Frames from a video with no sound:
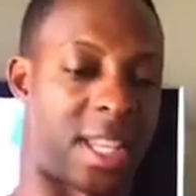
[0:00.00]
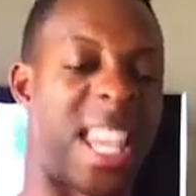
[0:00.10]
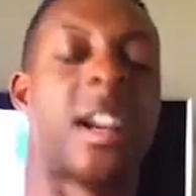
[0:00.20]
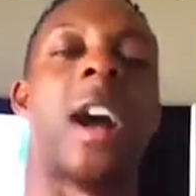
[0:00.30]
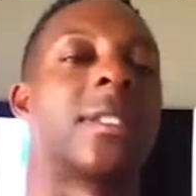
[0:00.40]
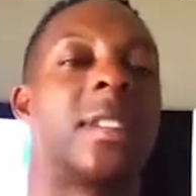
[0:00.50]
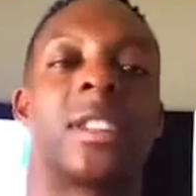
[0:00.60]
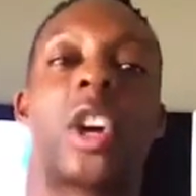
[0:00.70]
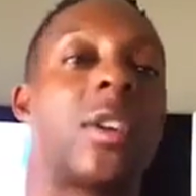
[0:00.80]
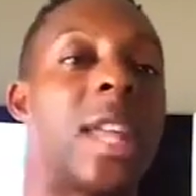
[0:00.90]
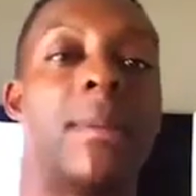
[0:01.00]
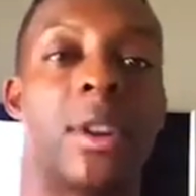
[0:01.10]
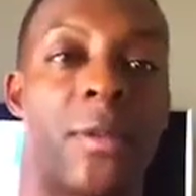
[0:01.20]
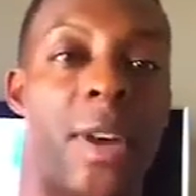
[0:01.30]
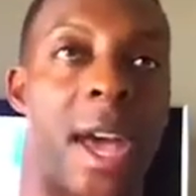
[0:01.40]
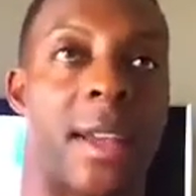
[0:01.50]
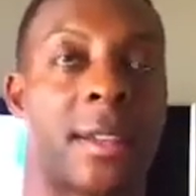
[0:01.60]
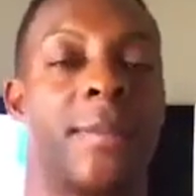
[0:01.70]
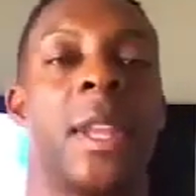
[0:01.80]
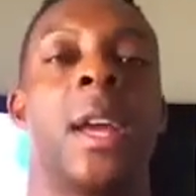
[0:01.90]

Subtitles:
He calls it a 30-day mental fast.